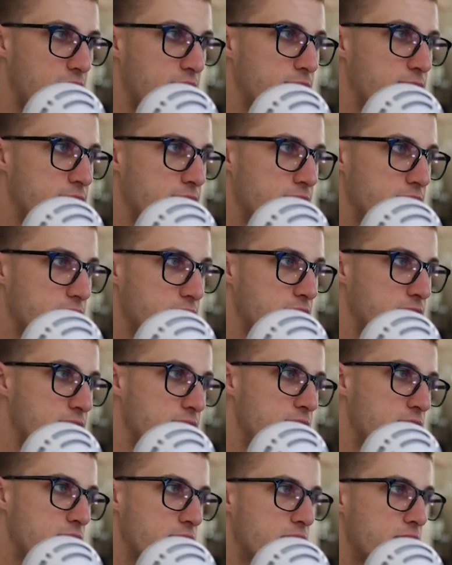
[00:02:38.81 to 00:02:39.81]
We
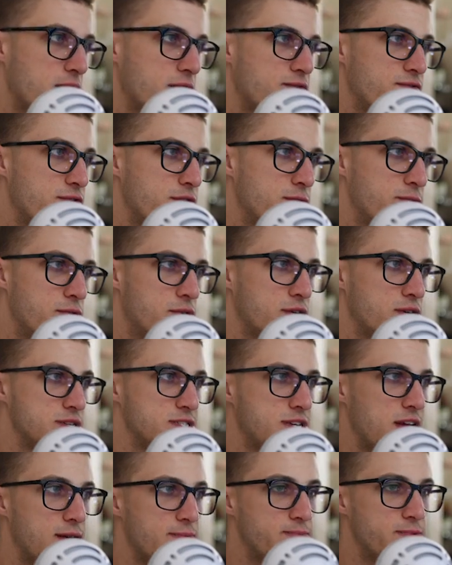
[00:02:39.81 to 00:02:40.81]
can look at a few more
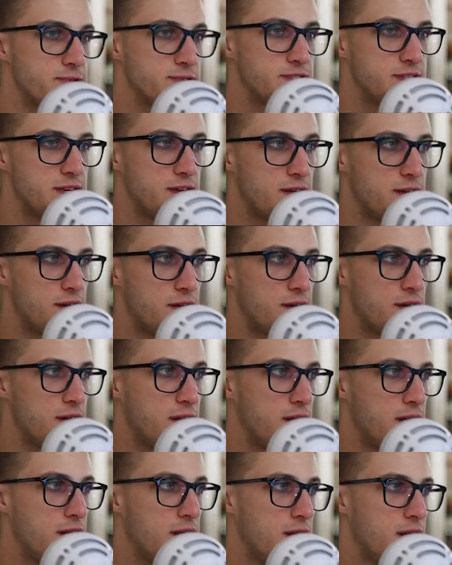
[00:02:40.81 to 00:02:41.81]
examples here.
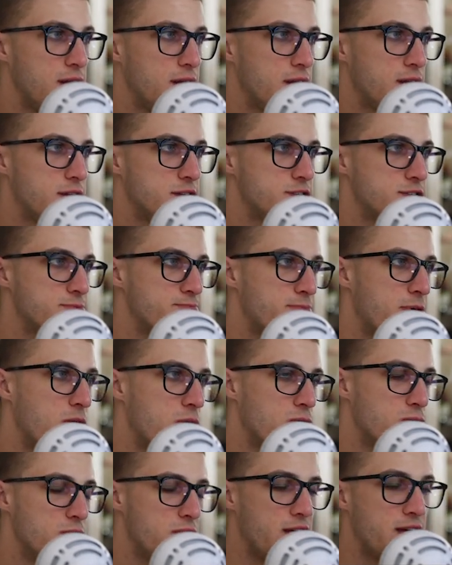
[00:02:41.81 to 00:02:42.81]

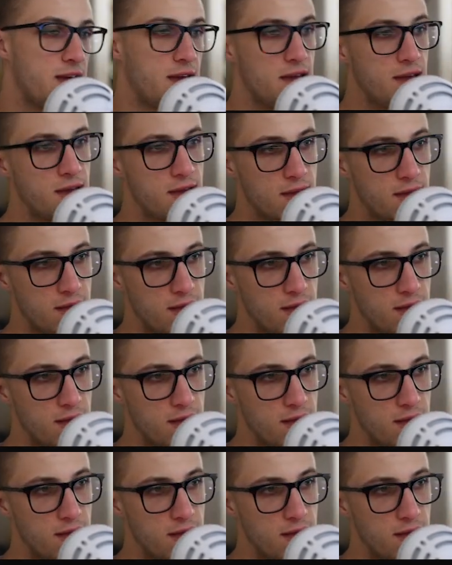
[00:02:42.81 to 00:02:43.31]
Chipotle.